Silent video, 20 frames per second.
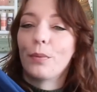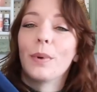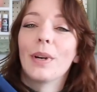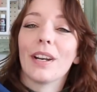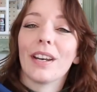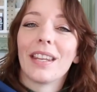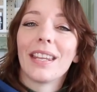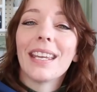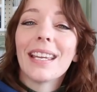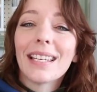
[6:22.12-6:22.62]
wear
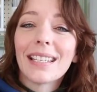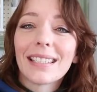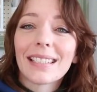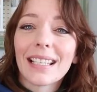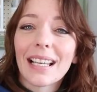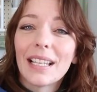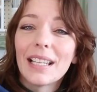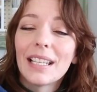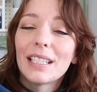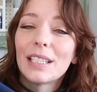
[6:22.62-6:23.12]
this.
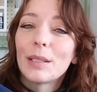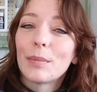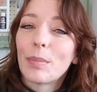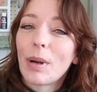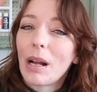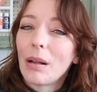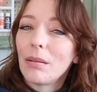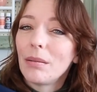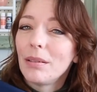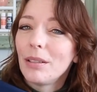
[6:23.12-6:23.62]
And this is
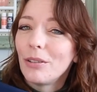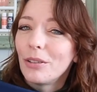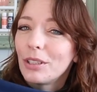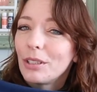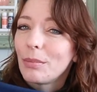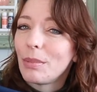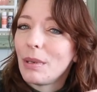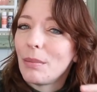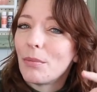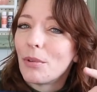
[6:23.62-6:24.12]
probably going
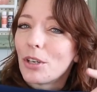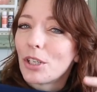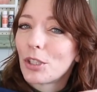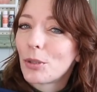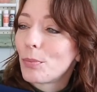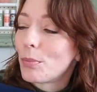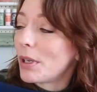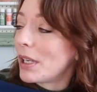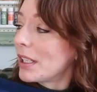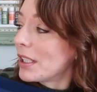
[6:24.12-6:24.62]
to be more
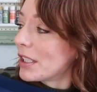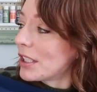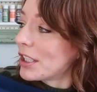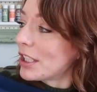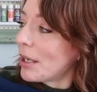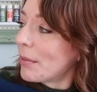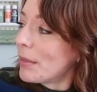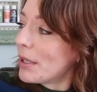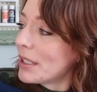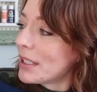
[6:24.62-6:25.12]
spring
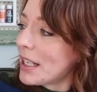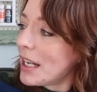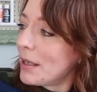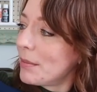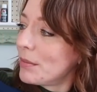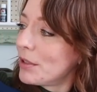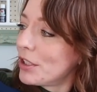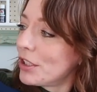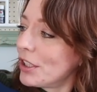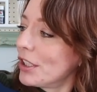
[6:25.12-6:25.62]

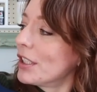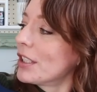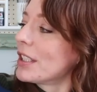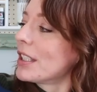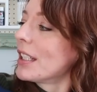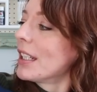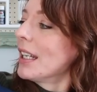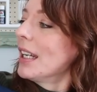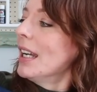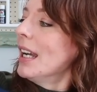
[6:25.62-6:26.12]
summertime
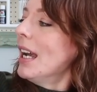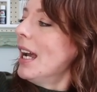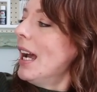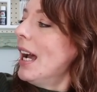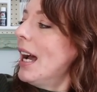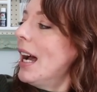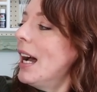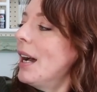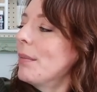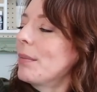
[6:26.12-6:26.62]
shirt
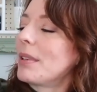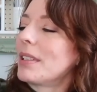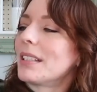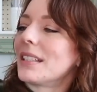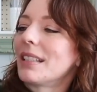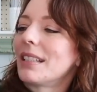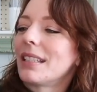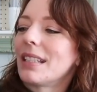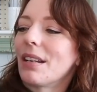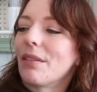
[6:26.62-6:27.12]
because um,
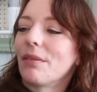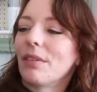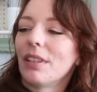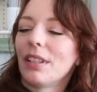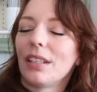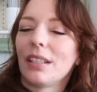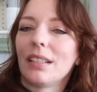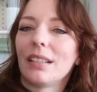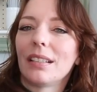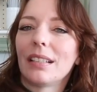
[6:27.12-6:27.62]
it's not
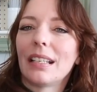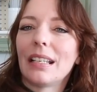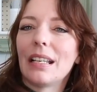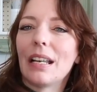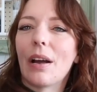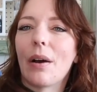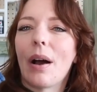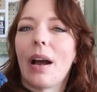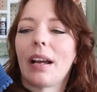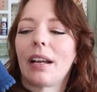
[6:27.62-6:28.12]
really, you
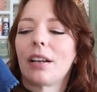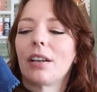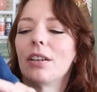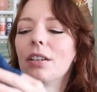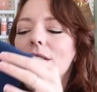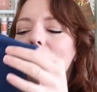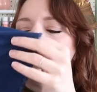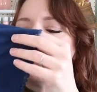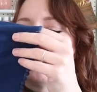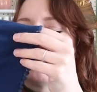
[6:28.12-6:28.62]
know, I
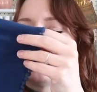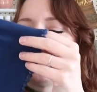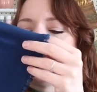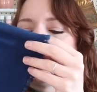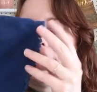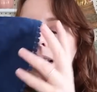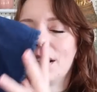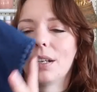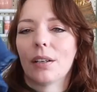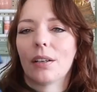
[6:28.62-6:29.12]
could totally
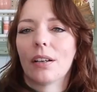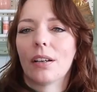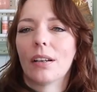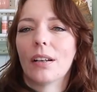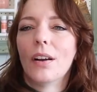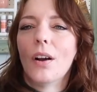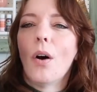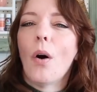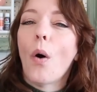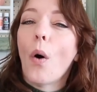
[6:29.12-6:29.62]
layer
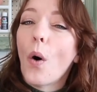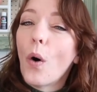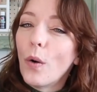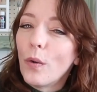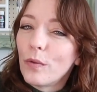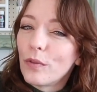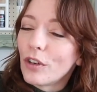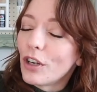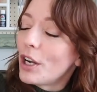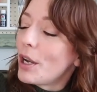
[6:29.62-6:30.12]

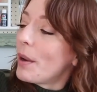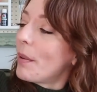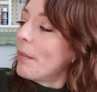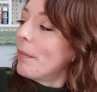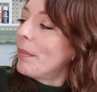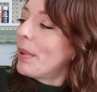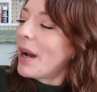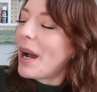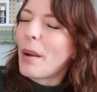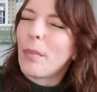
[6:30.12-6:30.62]
over it,
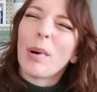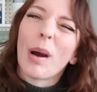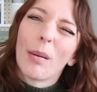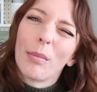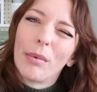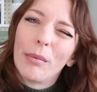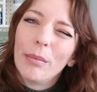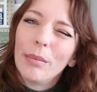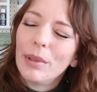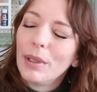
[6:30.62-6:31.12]
but I
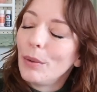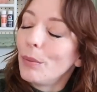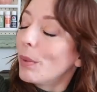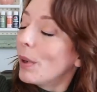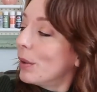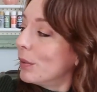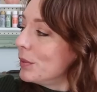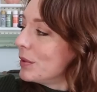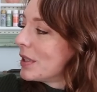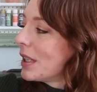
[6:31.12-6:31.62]
probably
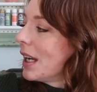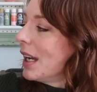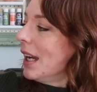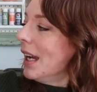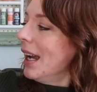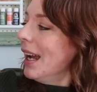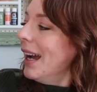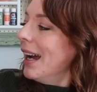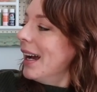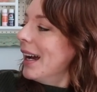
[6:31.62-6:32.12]
won't.
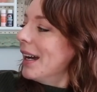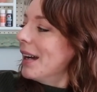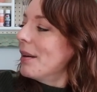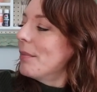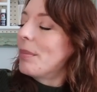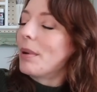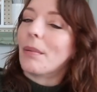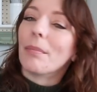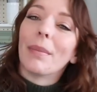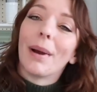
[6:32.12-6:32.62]
Uh,
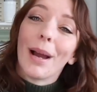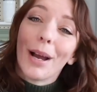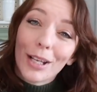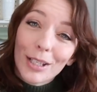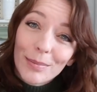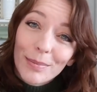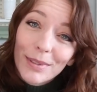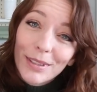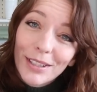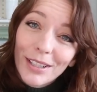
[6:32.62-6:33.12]
but my
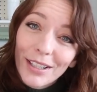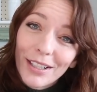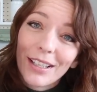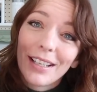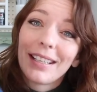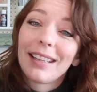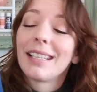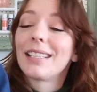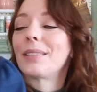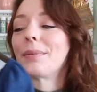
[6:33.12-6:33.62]
husband's gonna
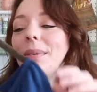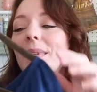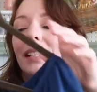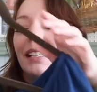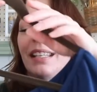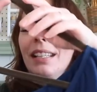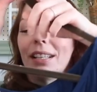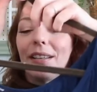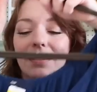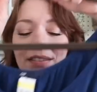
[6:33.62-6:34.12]
like this one.
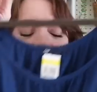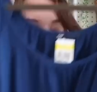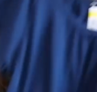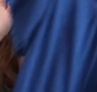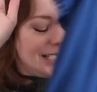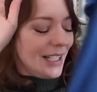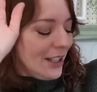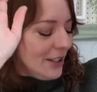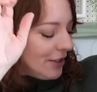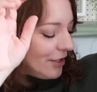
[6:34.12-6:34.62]
He loves this
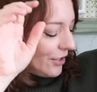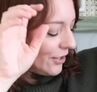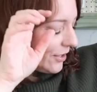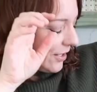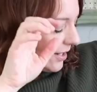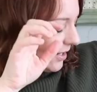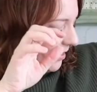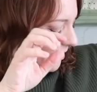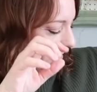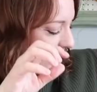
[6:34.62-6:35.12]
style shirt
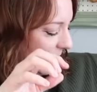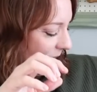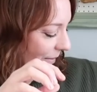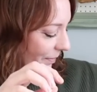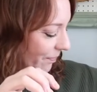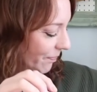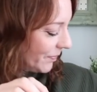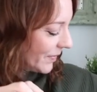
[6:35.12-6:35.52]
on me.